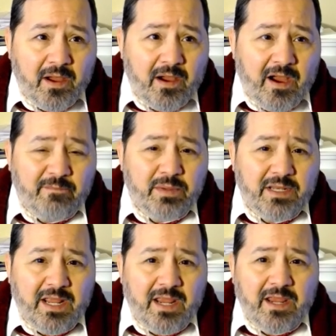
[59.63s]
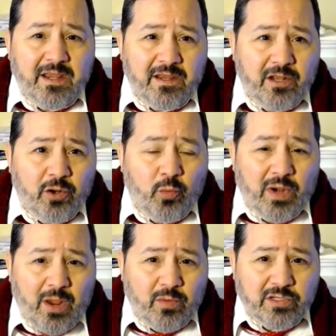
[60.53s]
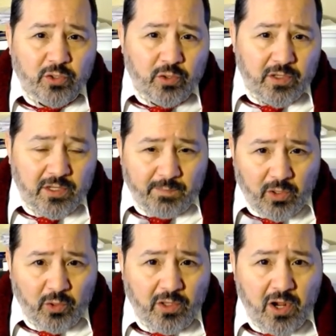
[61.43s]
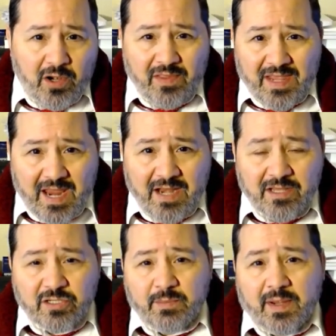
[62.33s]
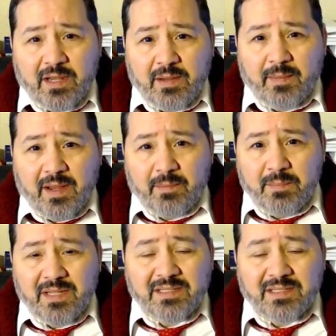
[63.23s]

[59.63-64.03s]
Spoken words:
I've been when I was early on in the 80s, in my mid